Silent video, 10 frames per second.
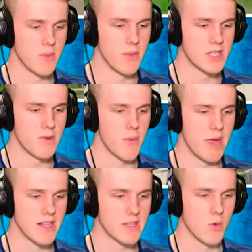Can we put some up
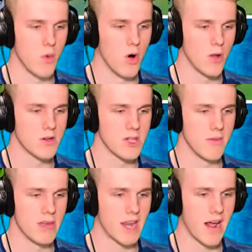against the wall or
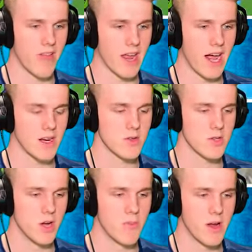something and have like an actual
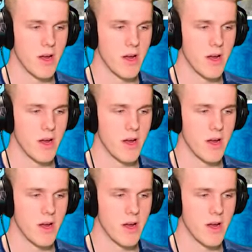jumping